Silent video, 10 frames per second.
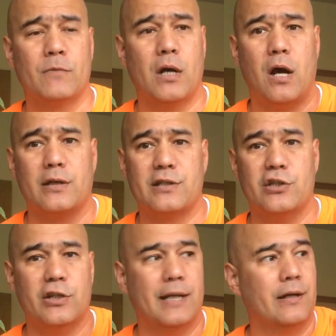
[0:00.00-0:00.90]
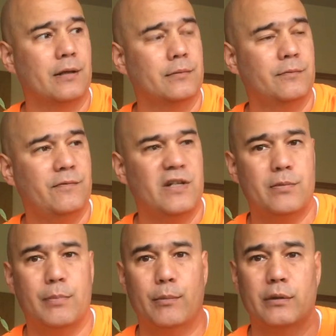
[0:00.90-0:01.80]
oxygenator, fish
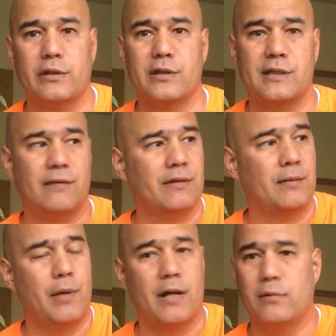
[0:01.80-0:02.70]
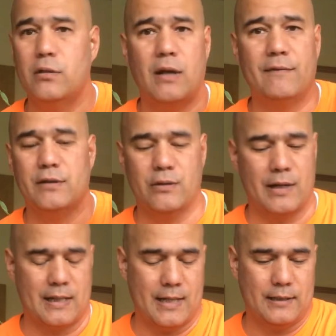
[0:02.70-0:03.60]
bubblers and stuff in the bottom. You don't have to do any
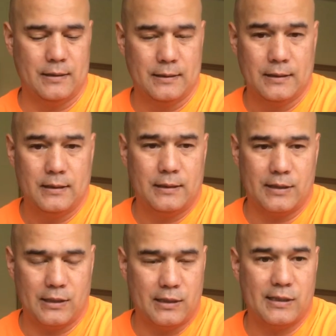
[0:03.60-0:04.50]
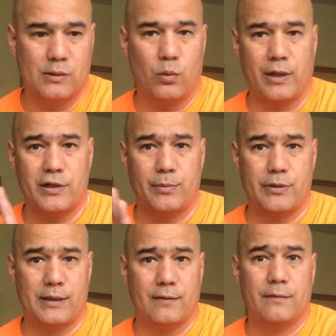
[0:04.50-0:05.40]
of that. This is
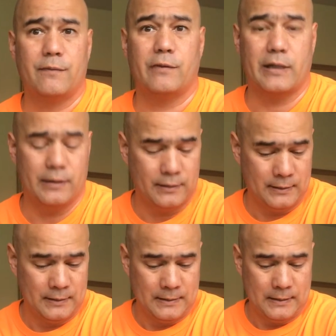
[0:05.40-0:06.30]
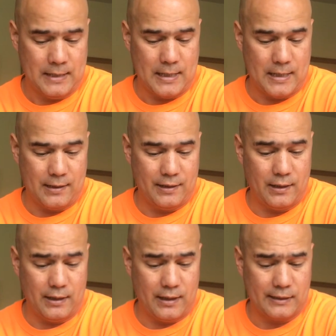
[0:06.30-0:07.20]
100% free.
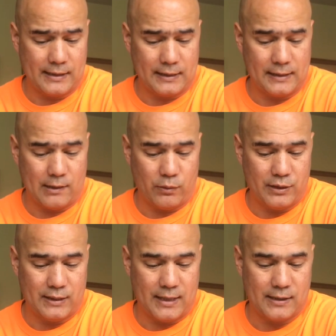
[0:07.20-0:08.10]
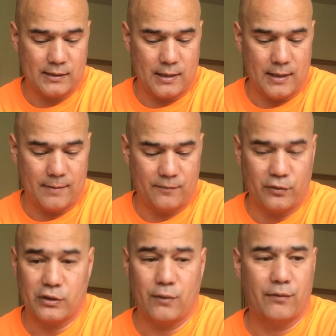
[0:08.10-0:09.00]
And the second thing I want to say is,
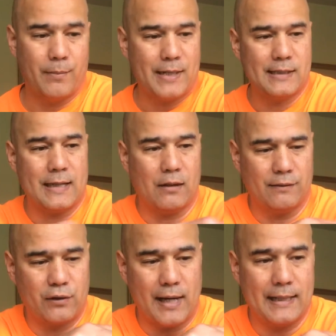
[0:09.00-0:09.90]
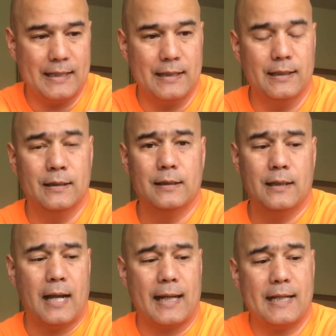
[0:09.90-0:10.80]
for my style of Kratky,
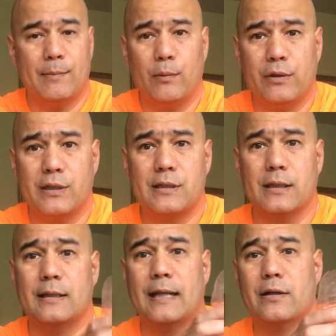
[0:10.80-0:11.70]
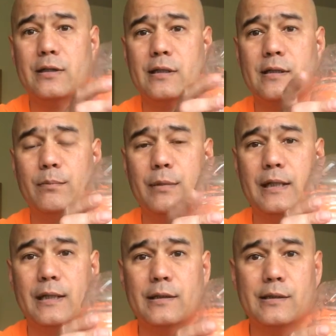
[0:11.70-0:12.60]
I came up with this container system
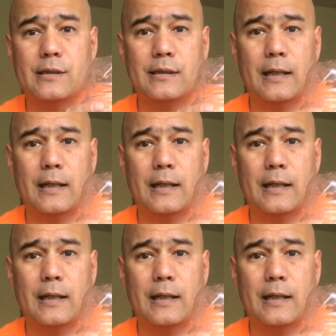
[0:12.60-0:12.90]
because